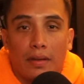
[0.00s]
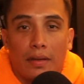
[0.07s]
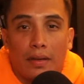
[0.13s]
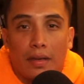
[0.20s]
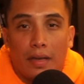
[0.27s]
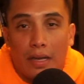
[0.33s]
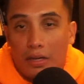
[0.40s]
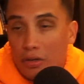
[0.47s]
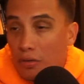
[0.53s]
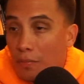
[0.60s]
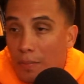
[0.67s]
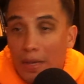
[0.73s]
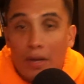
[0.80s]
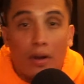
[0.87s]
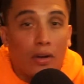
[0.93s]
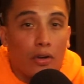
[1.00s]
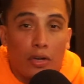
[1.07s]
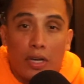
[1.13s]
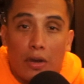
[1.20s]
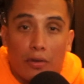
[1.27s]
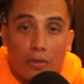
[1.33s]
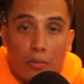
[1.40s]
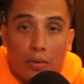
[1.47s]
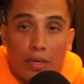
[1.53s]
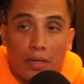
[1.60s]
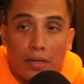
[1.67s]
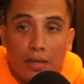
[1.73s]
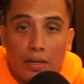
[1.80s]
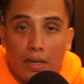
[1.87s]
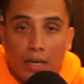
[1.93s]
And you've been on gear 3,
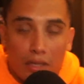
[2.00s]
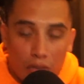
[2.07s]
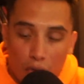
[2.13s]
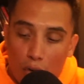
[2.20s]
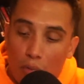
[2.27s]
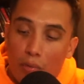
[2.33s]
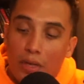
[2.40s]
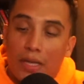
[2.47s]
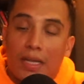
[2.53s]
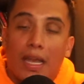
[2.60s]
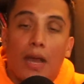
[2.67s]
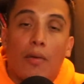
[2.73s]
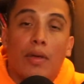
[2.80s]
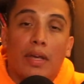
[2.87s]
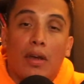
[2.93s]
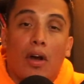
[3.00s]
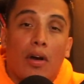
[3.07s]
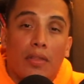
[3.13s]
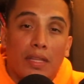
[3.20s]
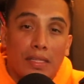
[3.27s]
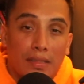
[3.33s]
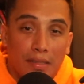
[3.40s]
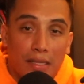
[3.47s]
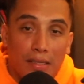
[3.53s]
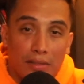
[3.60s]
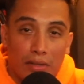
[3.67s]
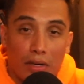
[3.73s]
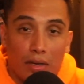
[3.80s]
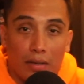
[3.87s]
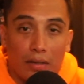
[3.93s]
and you're already carrying all these things
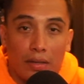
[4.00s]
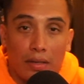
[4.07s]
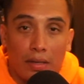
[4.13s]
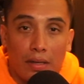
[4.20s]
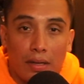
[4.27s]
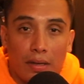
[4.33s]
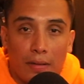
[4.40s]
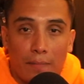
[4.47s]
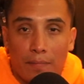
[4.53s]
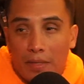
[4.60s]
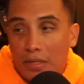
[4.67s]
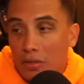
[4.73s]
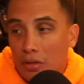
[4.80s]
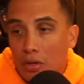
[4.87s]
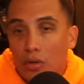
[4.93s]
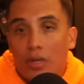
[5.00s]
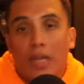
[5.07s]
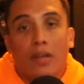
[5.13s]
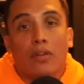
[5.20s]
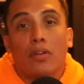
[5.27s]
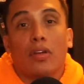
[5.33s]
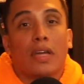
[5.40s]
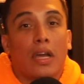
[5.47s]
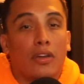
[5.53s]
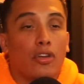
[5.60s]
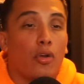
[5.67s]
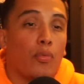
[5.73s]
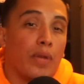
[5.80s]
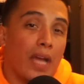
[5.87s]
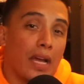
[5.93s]
on, and look how
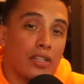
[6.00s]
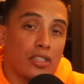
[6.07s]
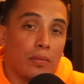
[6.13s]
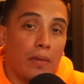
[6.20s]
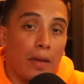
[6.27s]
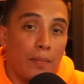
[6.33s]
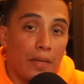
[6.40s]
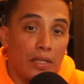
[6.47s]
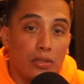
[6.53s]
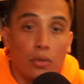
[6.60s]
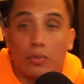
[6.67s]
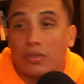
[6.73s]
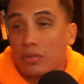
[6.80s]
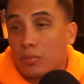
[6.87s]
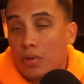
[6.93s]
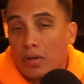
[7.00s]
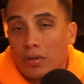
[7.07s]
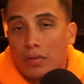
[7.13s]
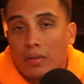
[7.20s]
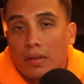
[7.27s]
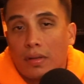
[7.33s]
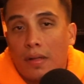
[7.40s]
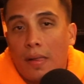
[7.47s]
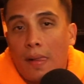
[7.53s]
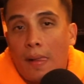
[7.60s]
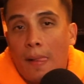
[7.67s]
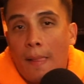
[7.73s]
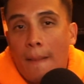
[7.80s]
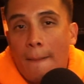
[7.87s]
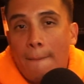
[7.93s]
your reaction might be towards the world.
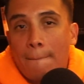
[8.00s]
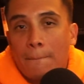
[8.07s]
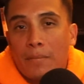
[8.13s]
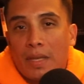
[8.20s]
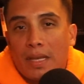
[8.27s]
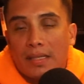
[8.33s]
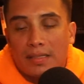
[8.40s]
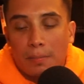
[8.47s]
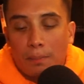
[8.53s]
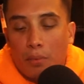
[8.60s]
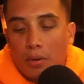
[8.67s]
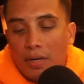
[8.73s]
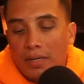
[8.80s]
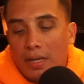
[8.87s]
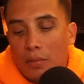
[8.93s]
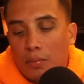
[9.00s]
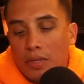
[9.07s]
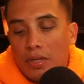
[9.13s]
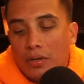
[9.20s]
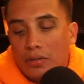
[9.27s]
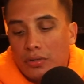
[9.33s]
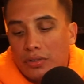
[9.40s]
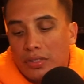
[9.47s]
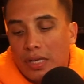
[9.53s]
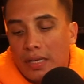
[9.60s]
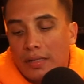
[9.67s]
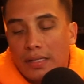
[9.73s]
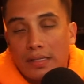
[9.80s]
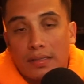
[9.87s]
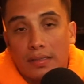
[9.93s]
It's important that we
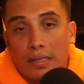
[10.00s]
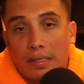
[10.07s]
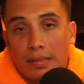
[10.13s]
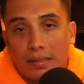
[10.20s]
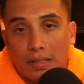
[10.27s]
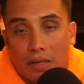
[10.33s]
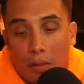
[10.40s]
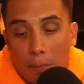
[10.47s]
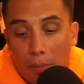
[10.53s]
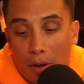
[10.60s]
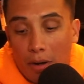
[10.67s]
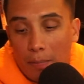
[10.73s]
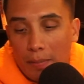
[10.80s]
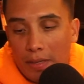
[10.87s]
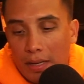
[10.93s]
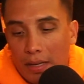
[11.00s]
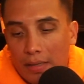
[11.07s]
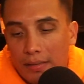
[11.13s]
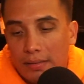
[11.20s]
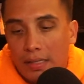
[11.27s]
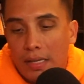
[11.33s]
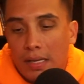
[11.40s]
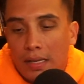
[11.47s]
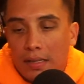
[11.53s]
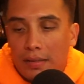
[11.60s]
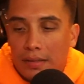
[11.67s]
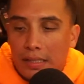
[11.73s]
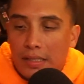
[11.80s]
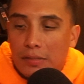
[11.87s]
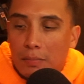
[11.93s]
understand these things and compartmentalize
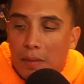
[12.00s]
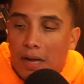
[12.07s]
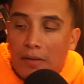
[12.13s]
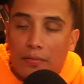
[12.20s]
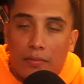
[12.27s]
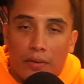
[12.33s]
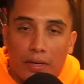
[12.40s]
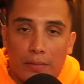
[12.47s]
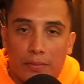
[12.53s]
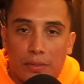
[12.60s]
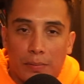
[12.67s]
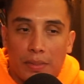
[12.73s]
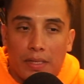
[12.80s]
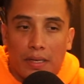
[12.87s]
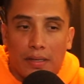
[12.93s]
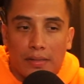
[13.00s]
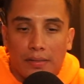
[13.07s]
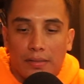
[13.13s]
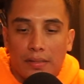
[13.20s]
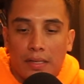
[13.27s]
these mind frames, because